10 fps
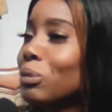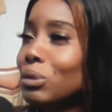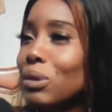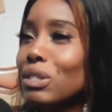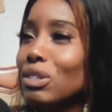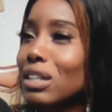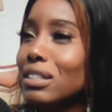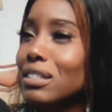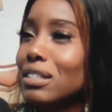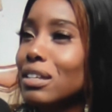We know it's
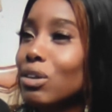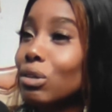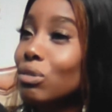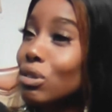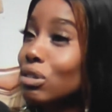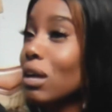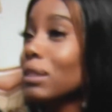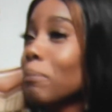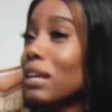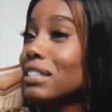not easy. Oluo saw
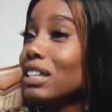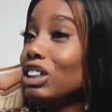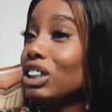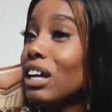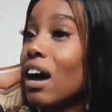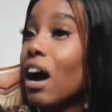the message.